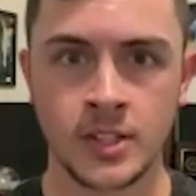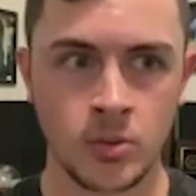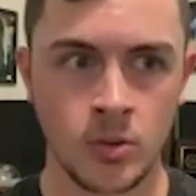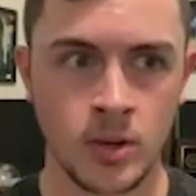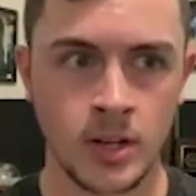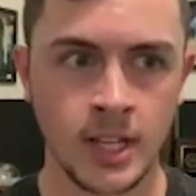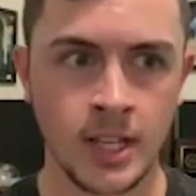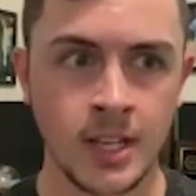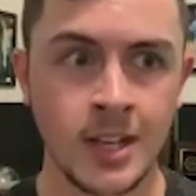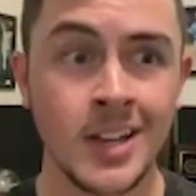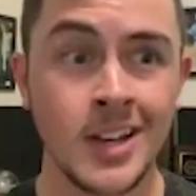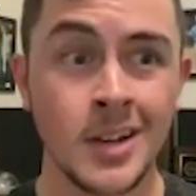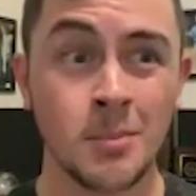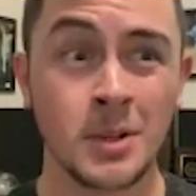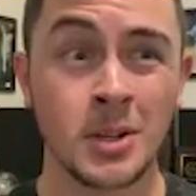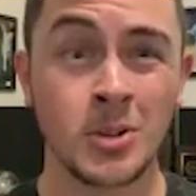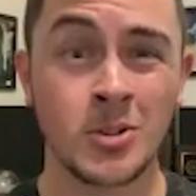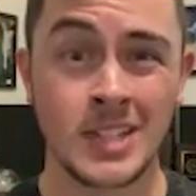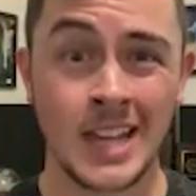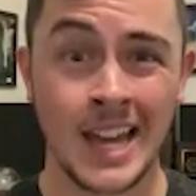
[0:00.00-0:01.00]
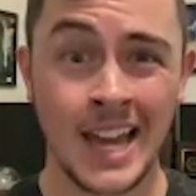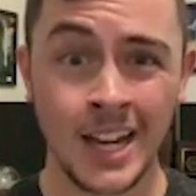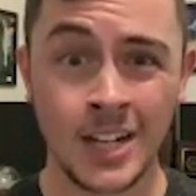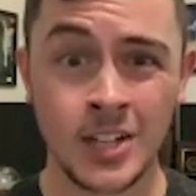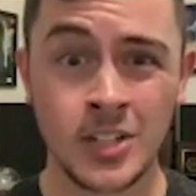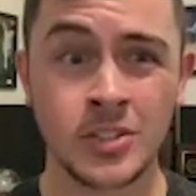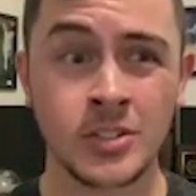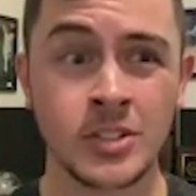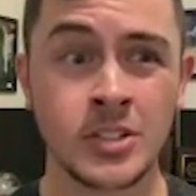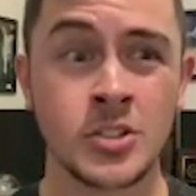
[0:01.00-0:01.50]
2020, but it was
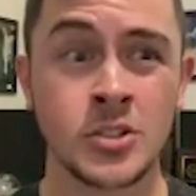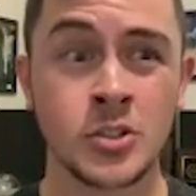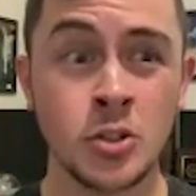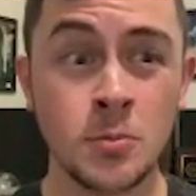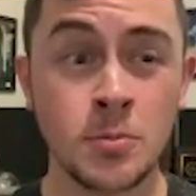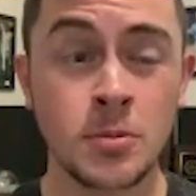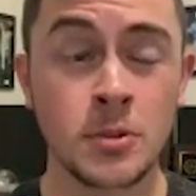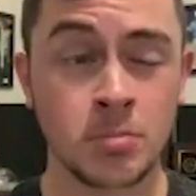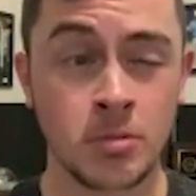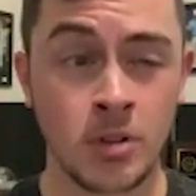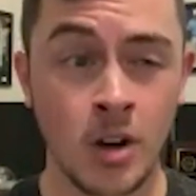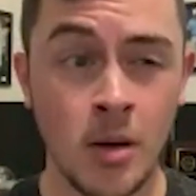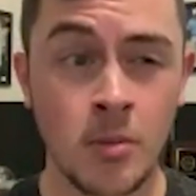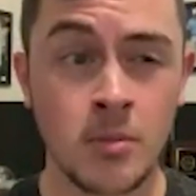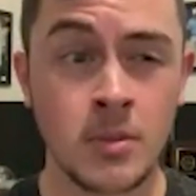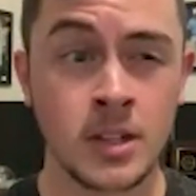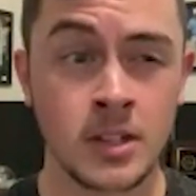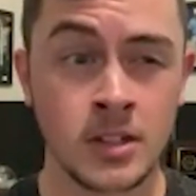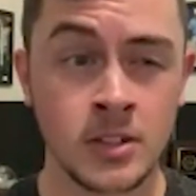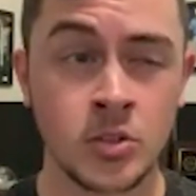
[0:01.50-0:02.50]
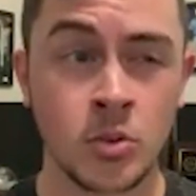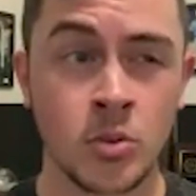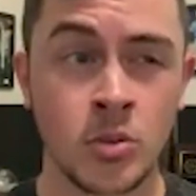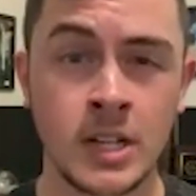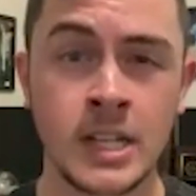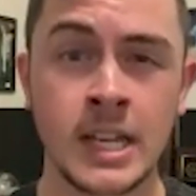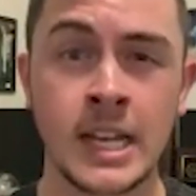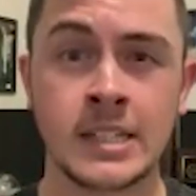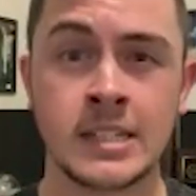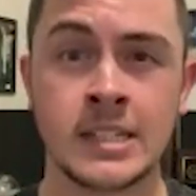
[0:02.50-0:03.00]
actually super prominent in
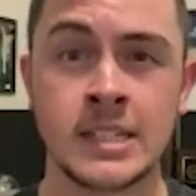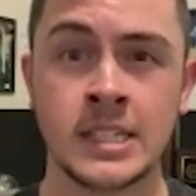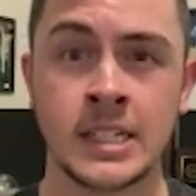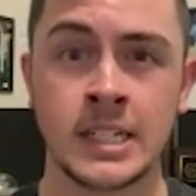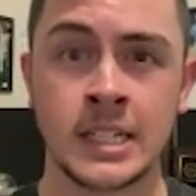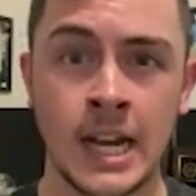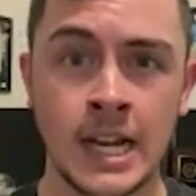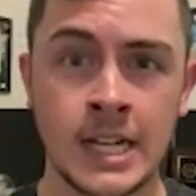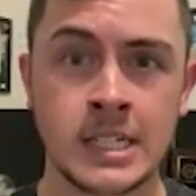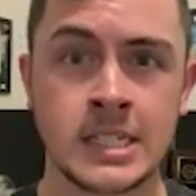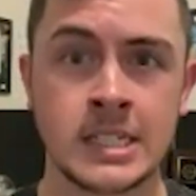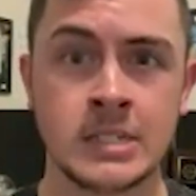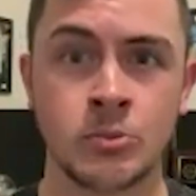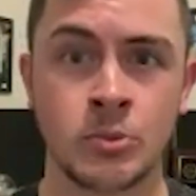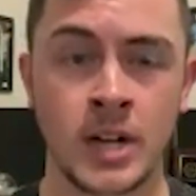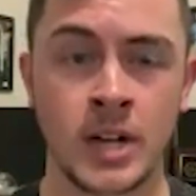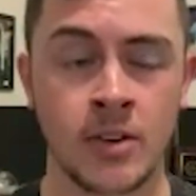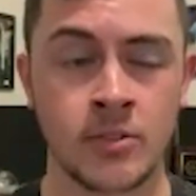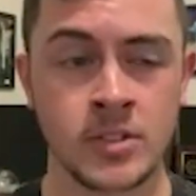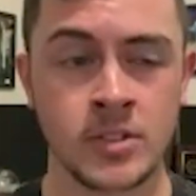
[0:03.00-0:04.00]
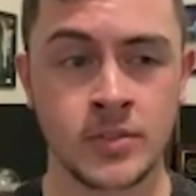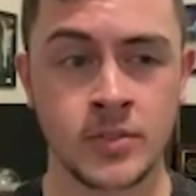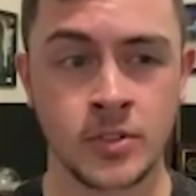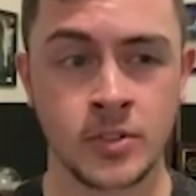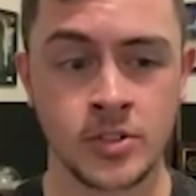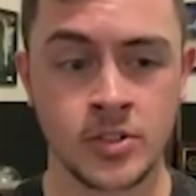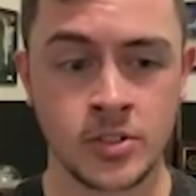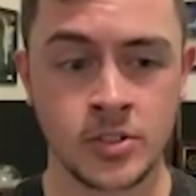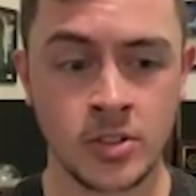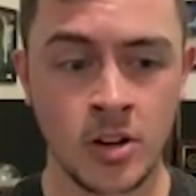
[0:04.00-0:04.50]
2018 and 19 when I was
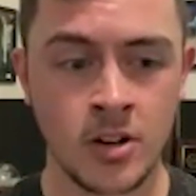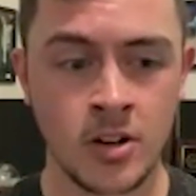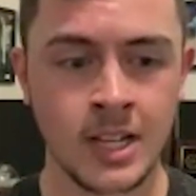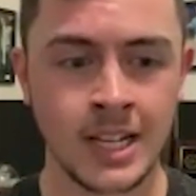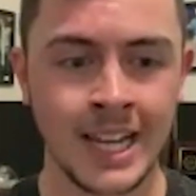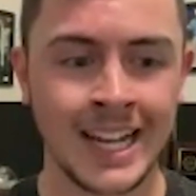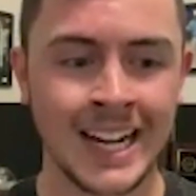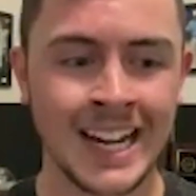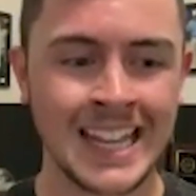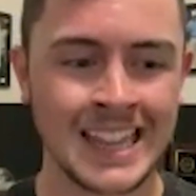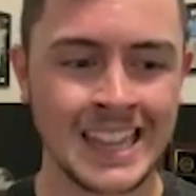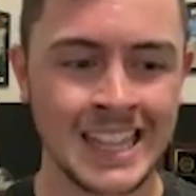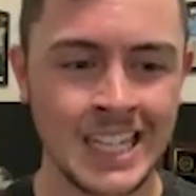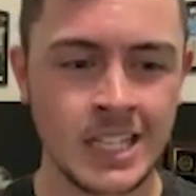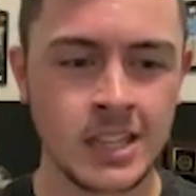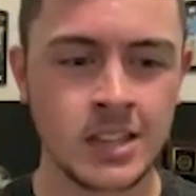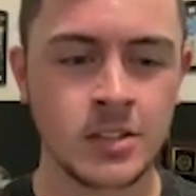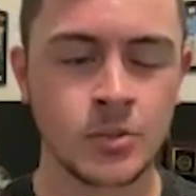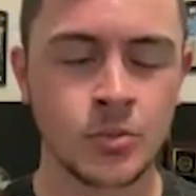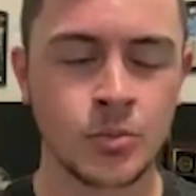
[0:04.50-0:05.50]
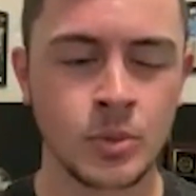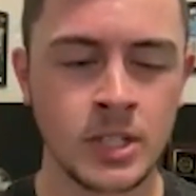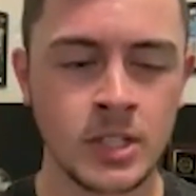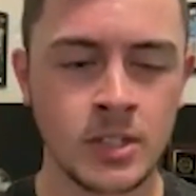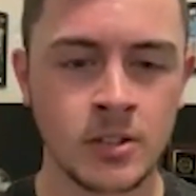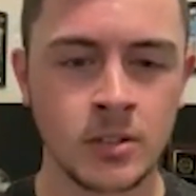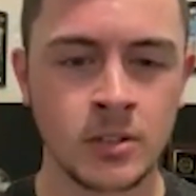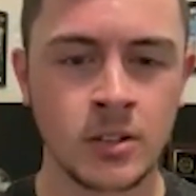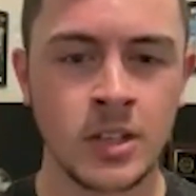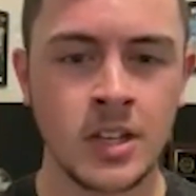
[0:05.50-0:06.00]
first starting. And I think the
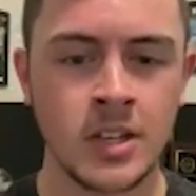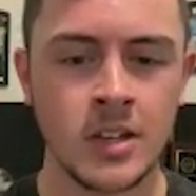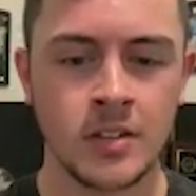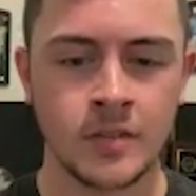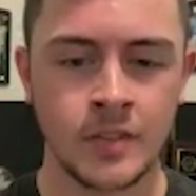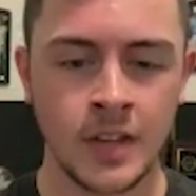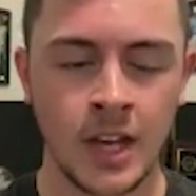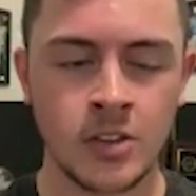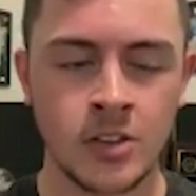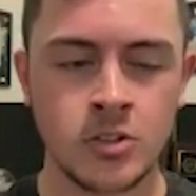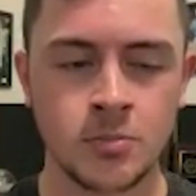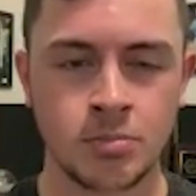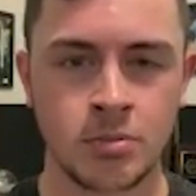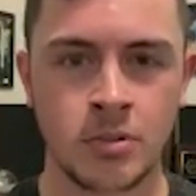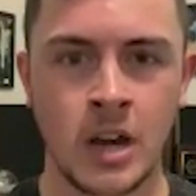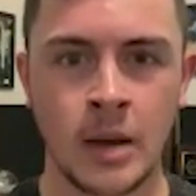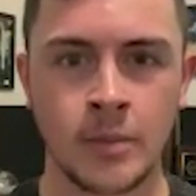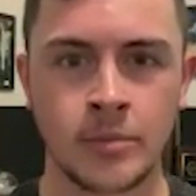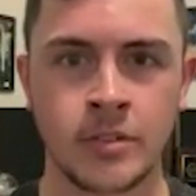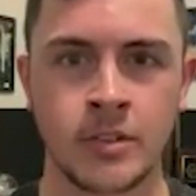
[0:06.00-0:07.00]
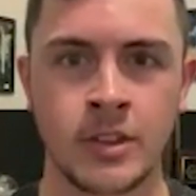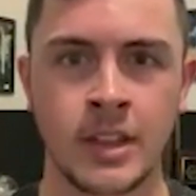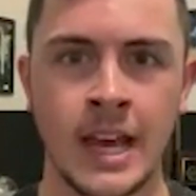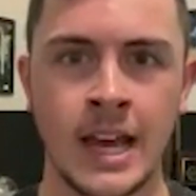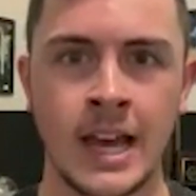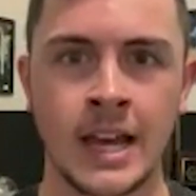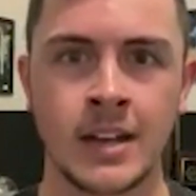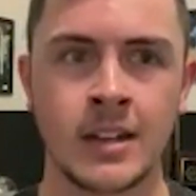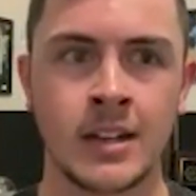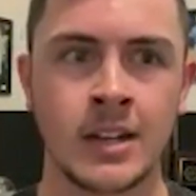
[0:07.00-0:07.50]
real value prop for
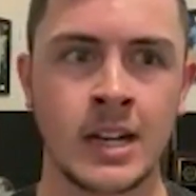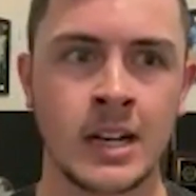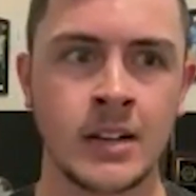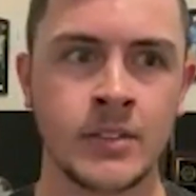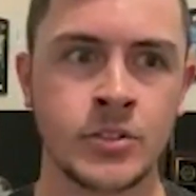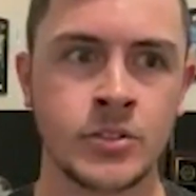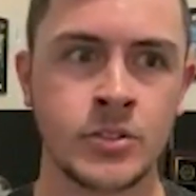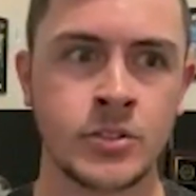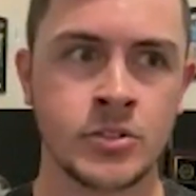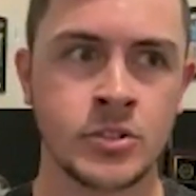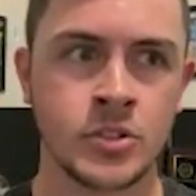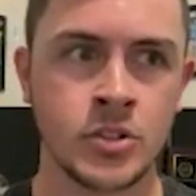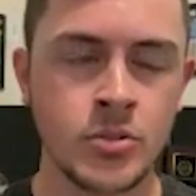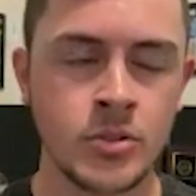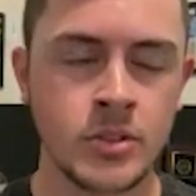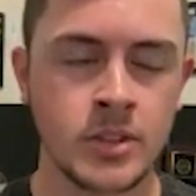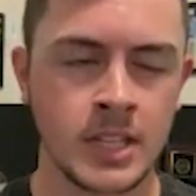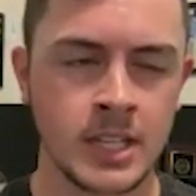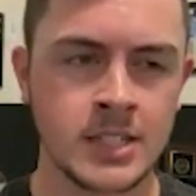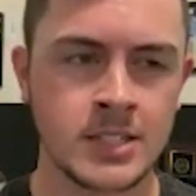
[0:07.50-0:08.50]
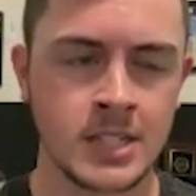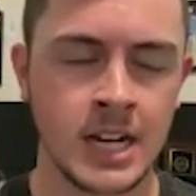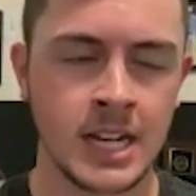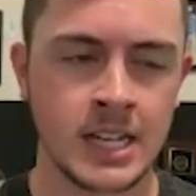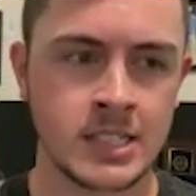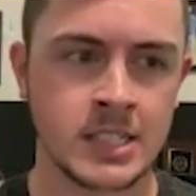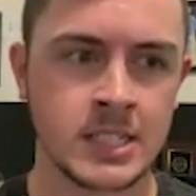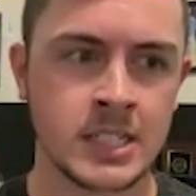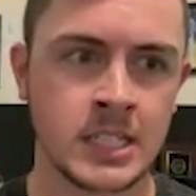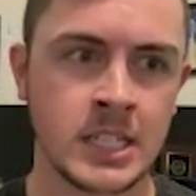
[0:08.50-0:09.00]
that, there's two things that I
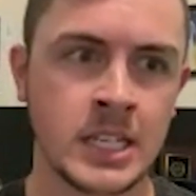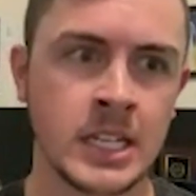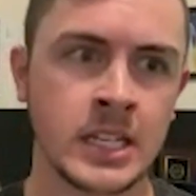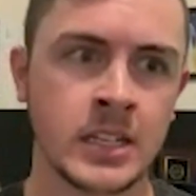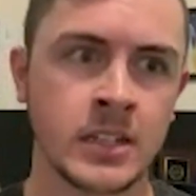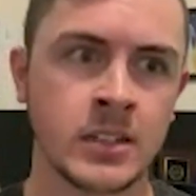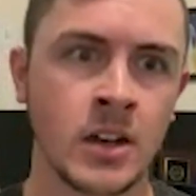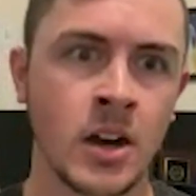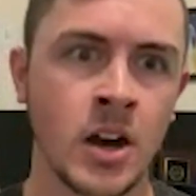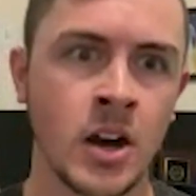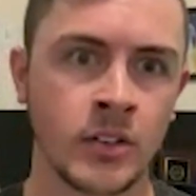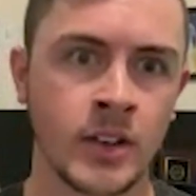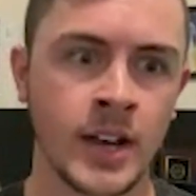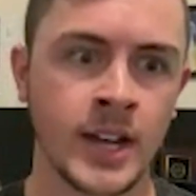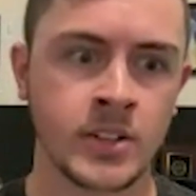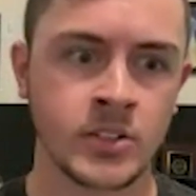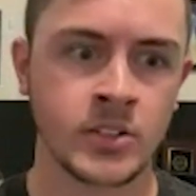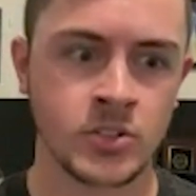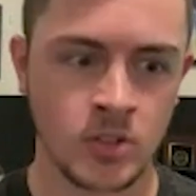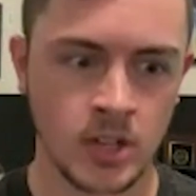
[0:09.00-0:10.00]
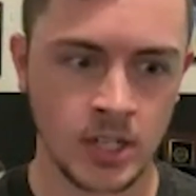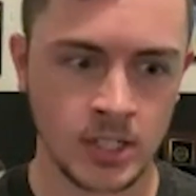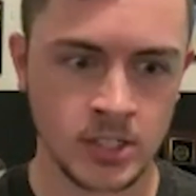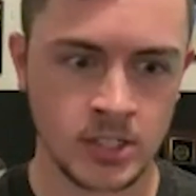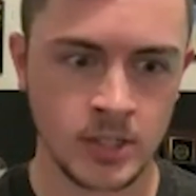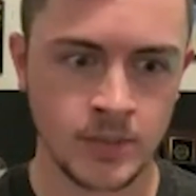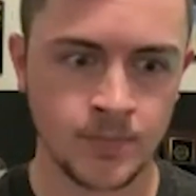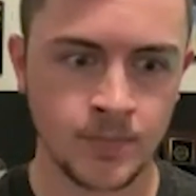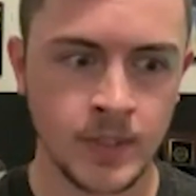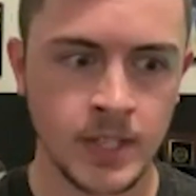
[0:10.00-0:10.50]
see in online
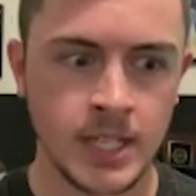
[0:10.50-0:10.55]
instruction.